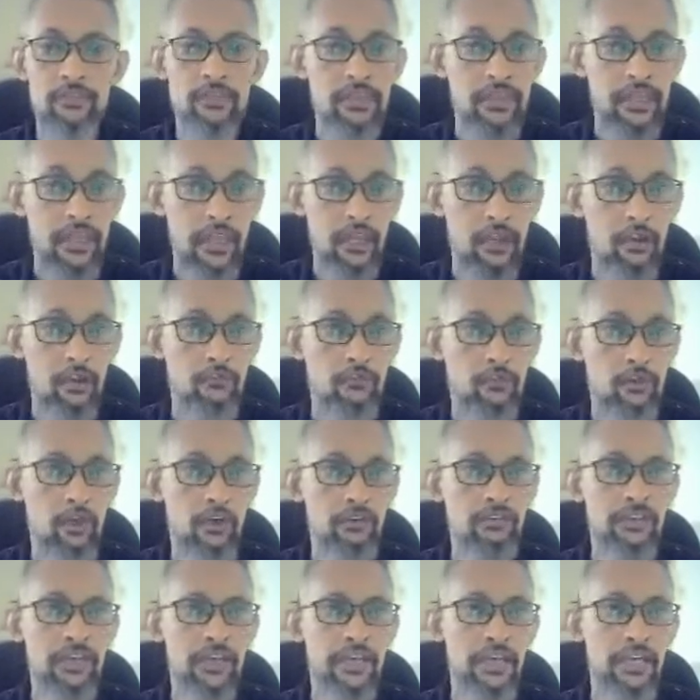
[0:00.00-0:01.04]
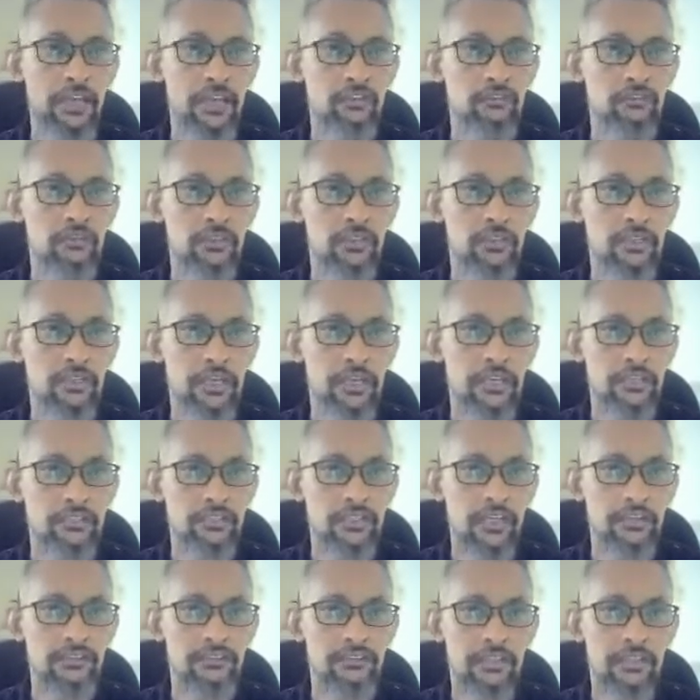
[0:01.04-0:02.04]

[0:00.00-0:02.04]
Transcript: And of course, I can actually adjust the